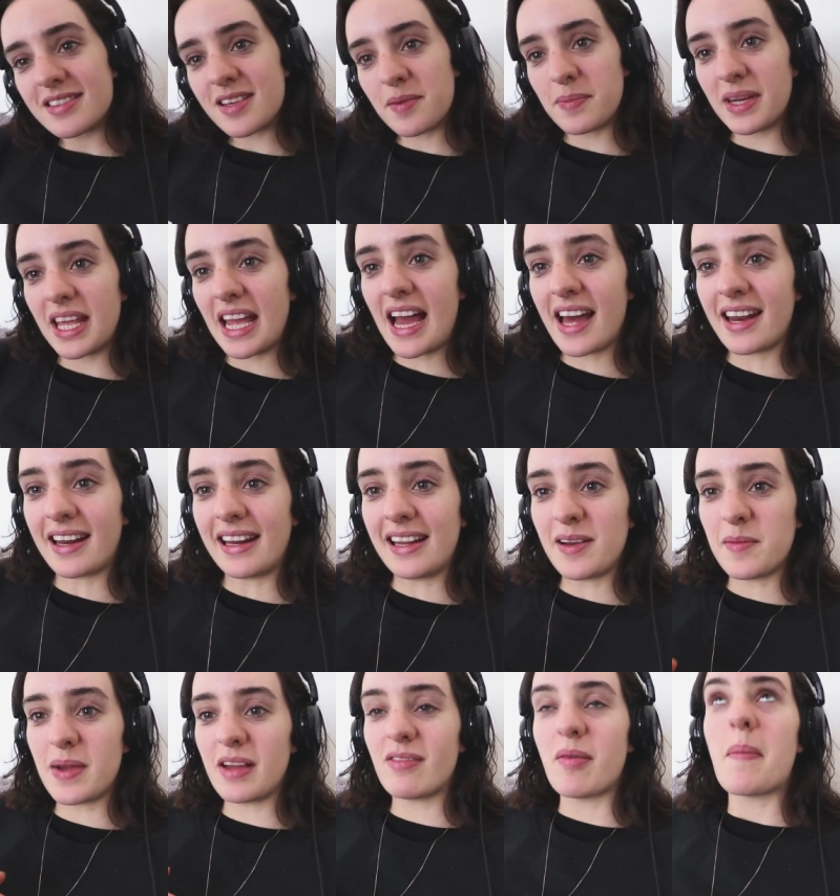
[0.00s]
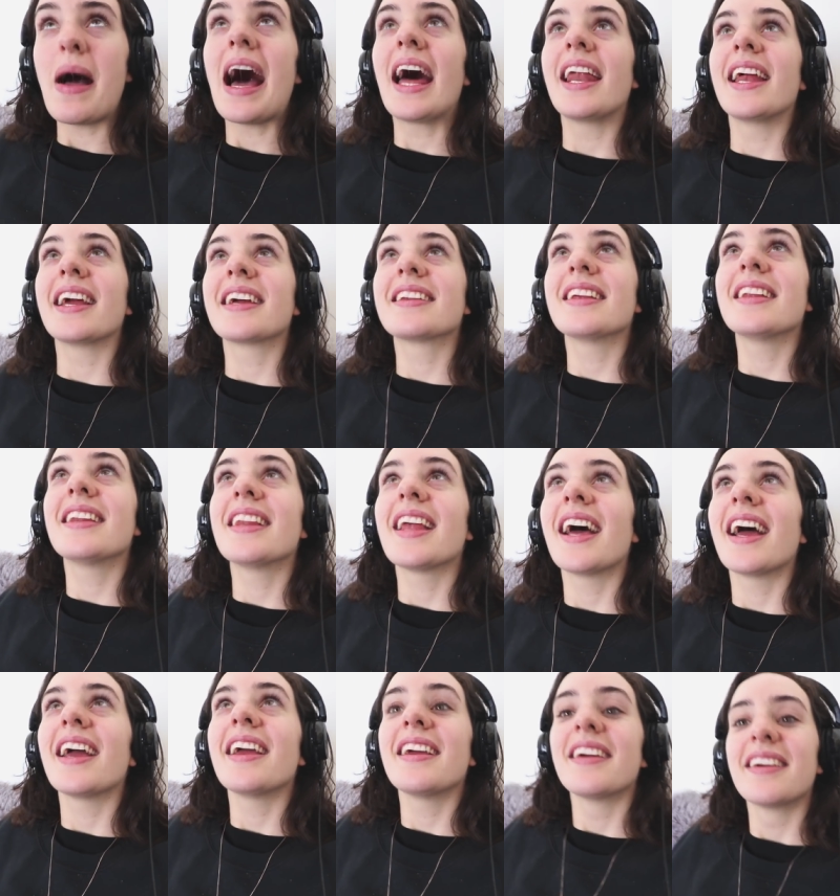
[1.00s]
Somebody had a little bit of a panic, didn't
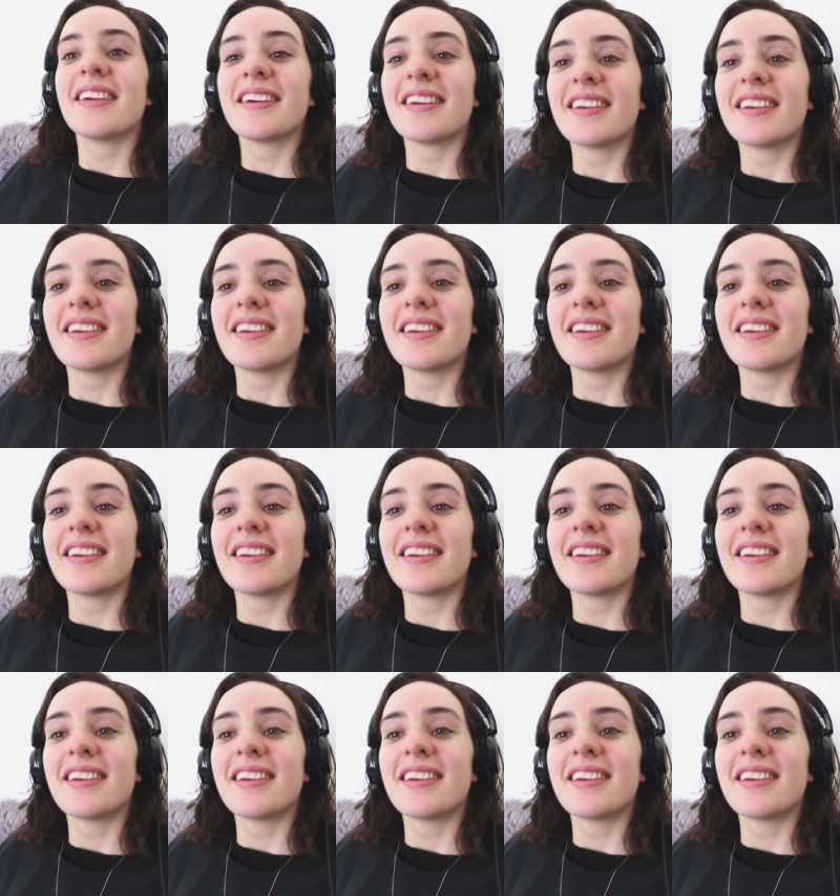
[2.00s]
they?